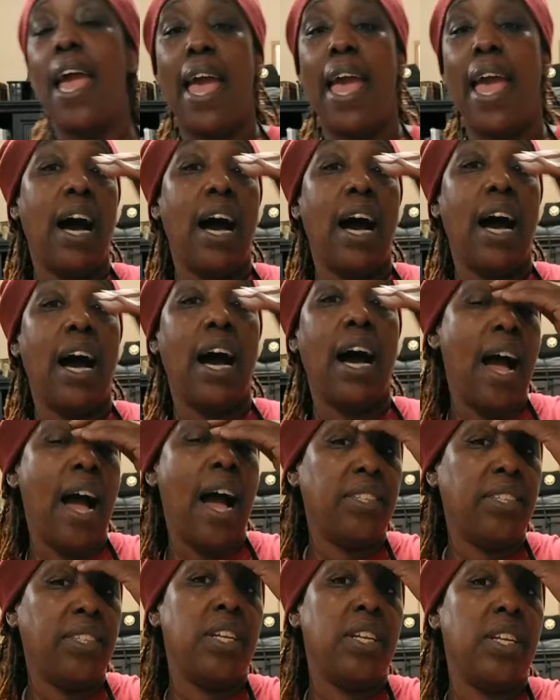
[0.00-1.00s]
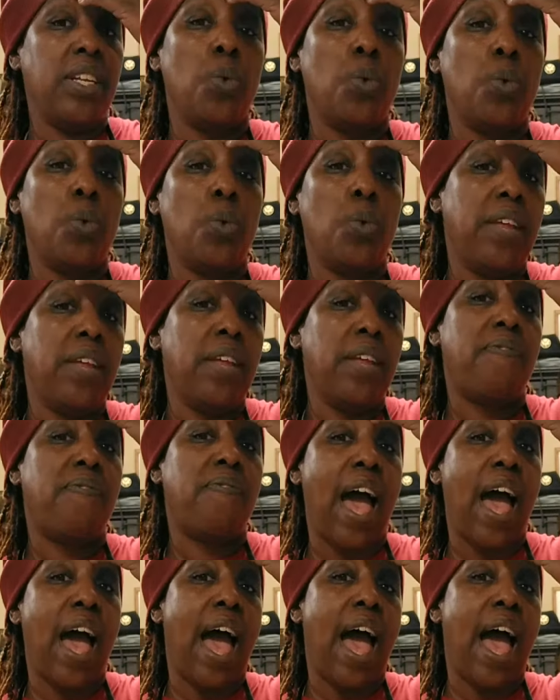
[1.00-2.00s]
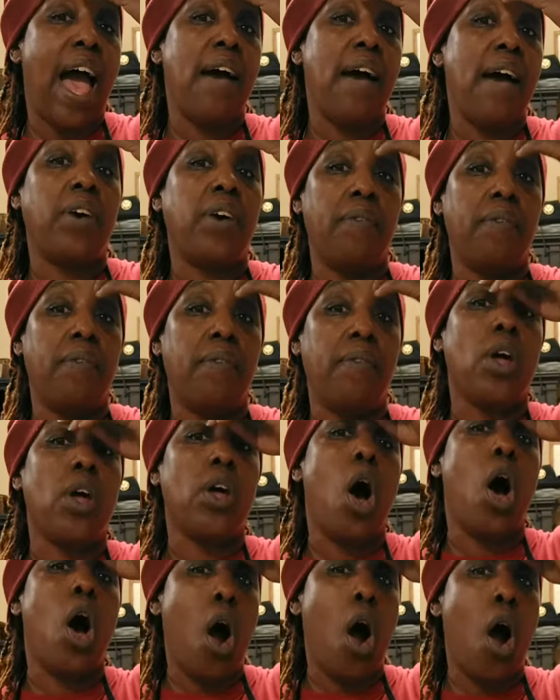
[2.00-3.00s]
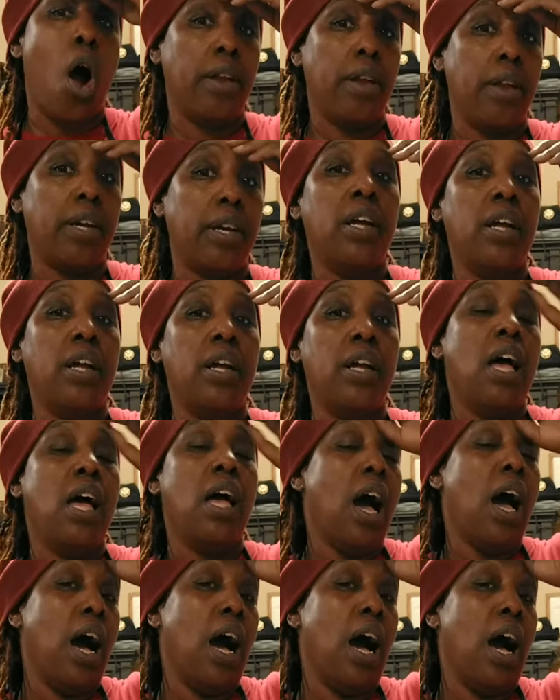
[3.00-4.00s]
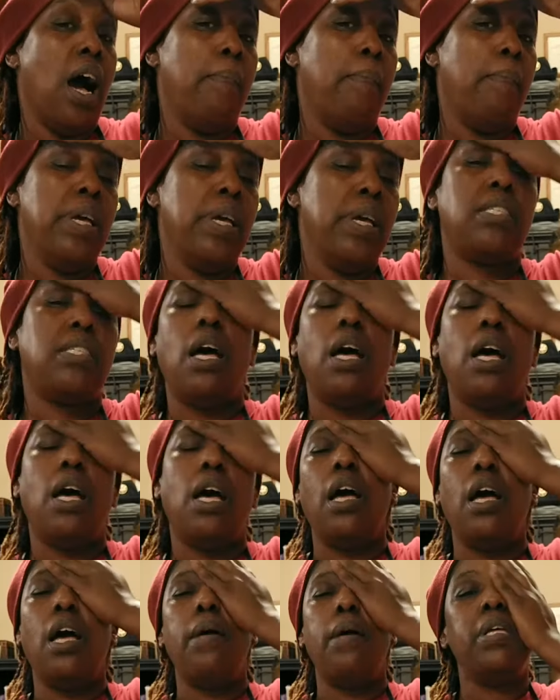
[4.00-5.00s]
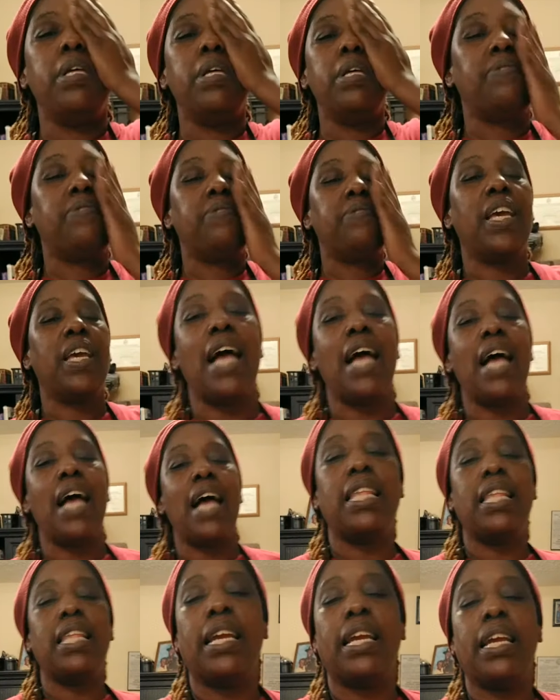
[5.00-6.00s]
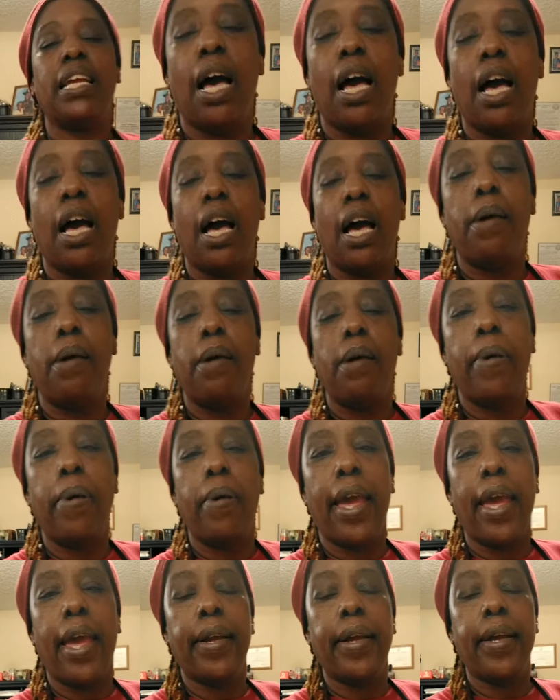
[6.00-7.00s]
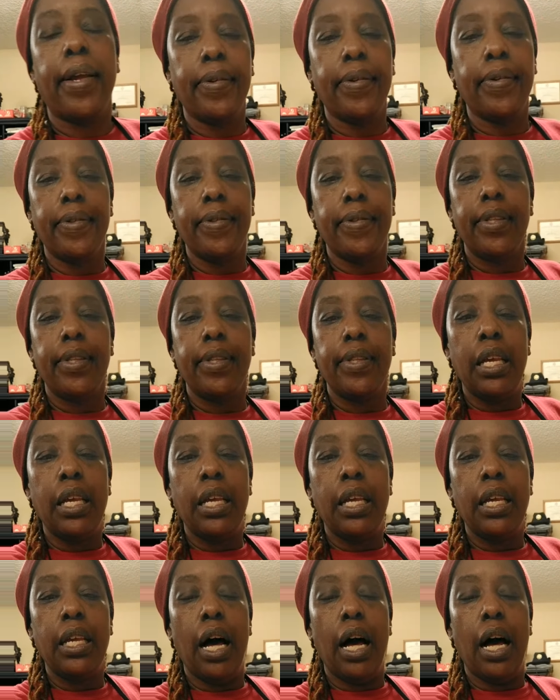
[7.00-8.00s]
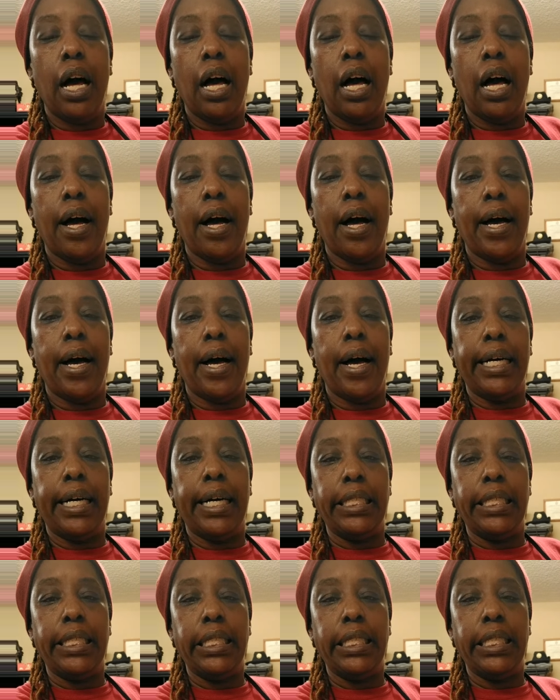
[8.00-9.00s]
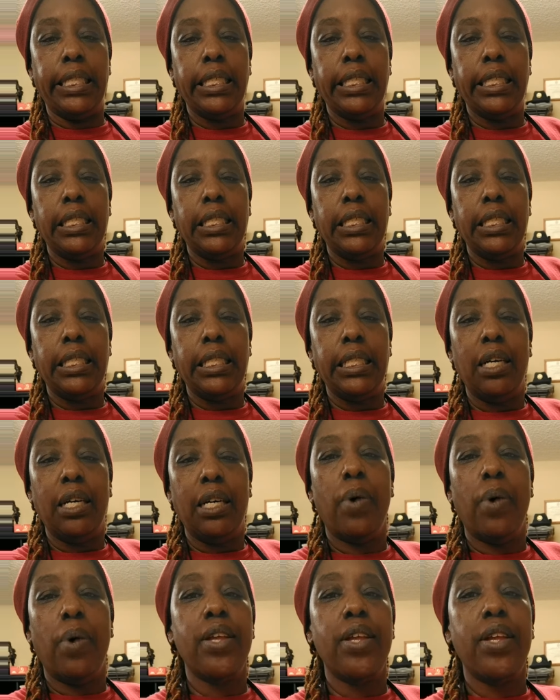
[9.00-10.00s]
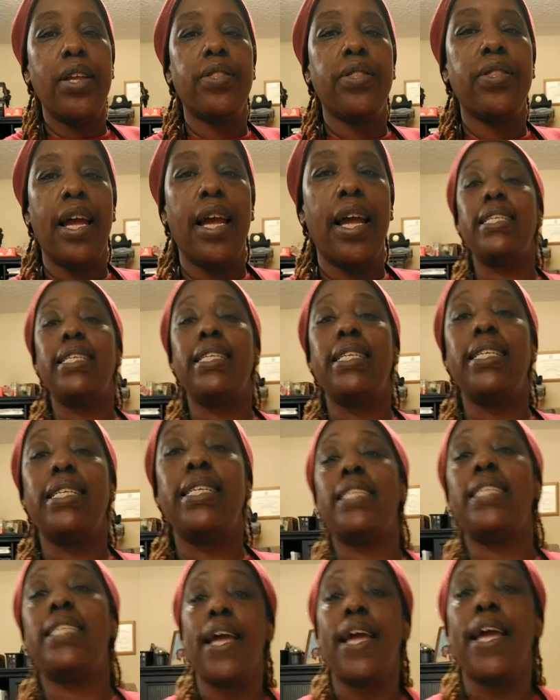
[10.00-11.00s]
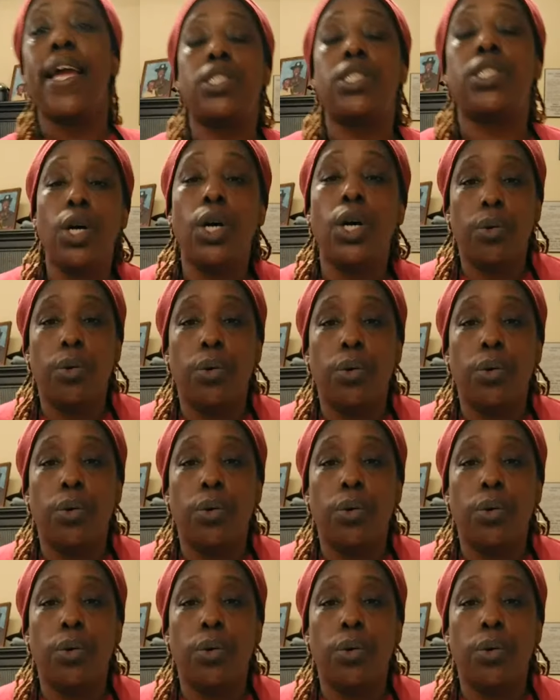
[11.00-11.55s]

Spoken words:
125 of the hardener. Miss V, I think it's gonna be what do you think? Let's say 2.